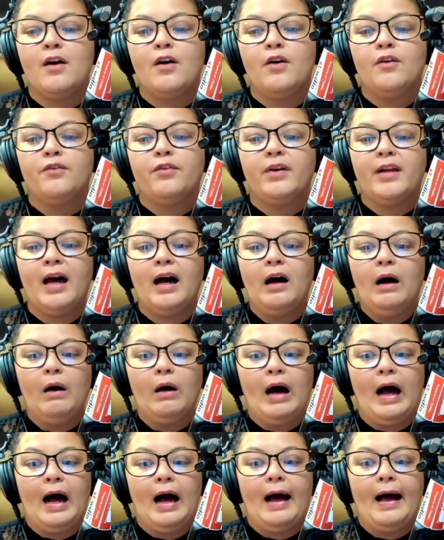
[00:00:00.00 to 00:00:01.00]
For
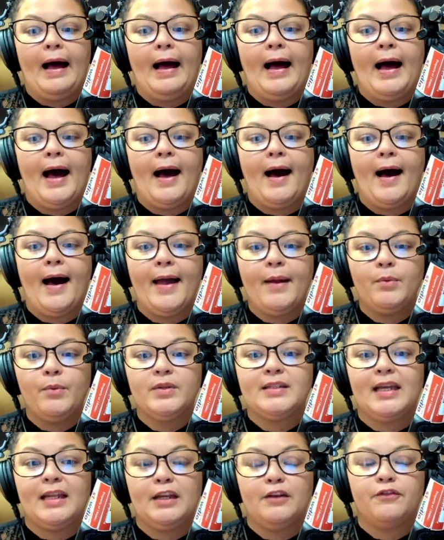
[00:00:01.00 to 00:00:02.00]
now, I
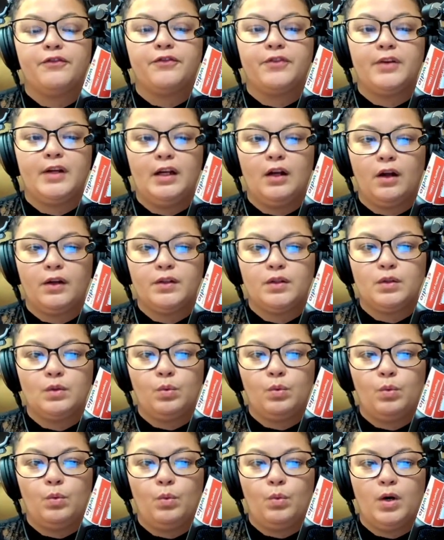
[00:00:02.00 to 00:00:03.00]
was getting freelancer
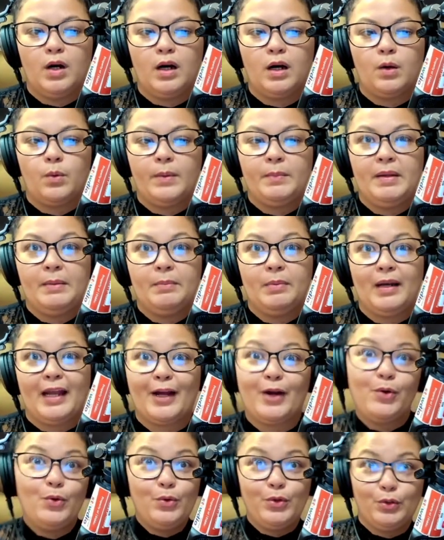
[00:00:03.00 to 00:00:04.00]
work when people are
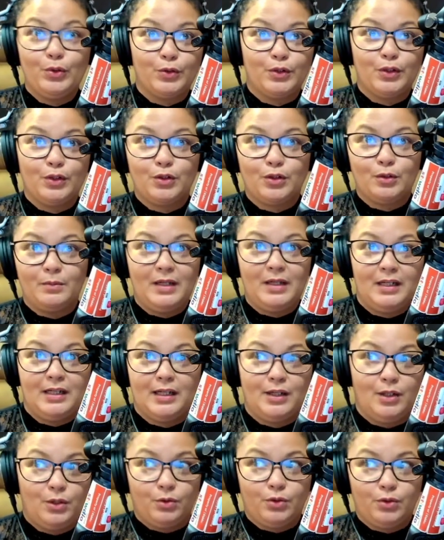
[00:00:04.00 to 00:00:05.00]
like, oh, your social media, and